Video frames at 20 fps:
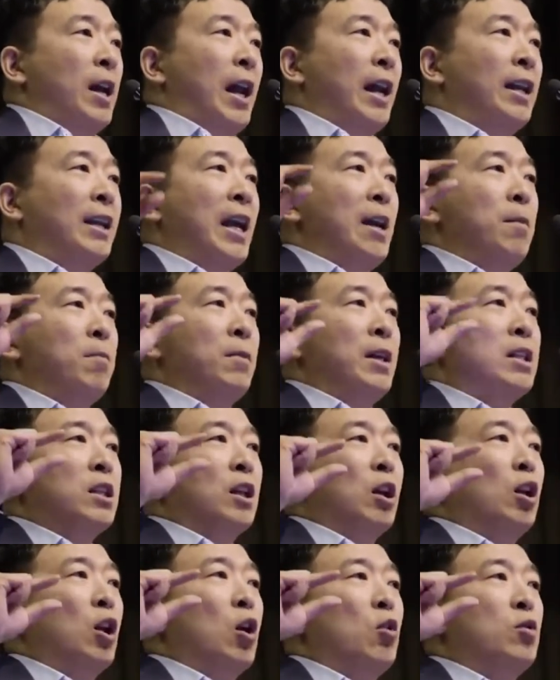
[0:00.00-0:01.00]
It came this
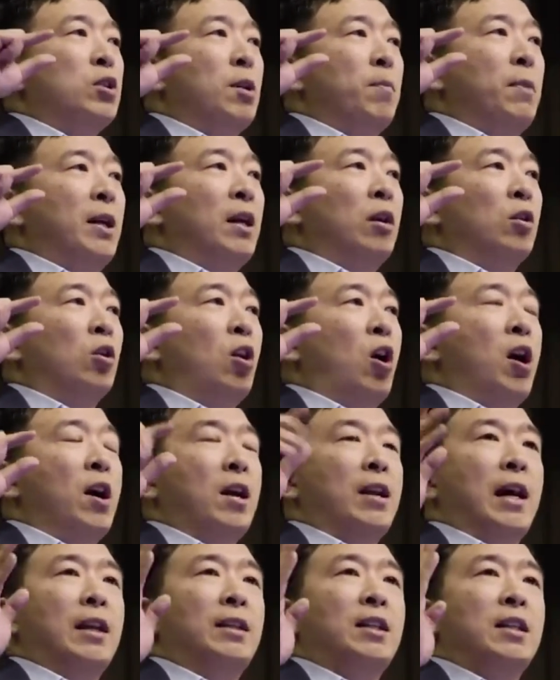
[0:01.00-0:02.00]
close to being law
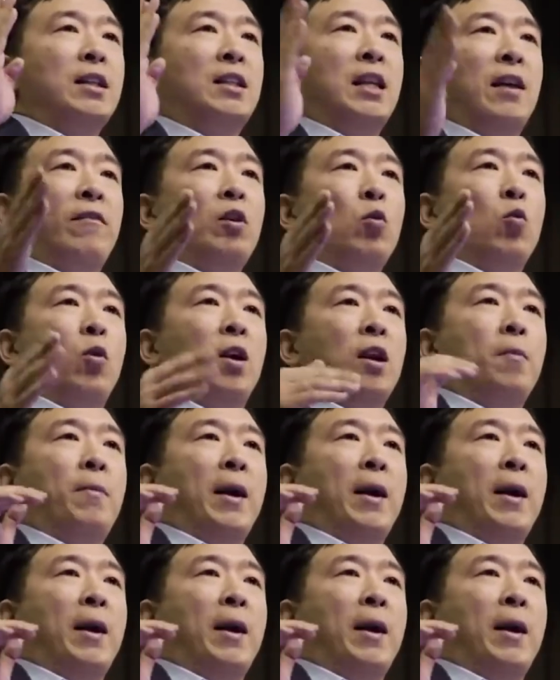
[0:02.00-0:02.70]
in 1971.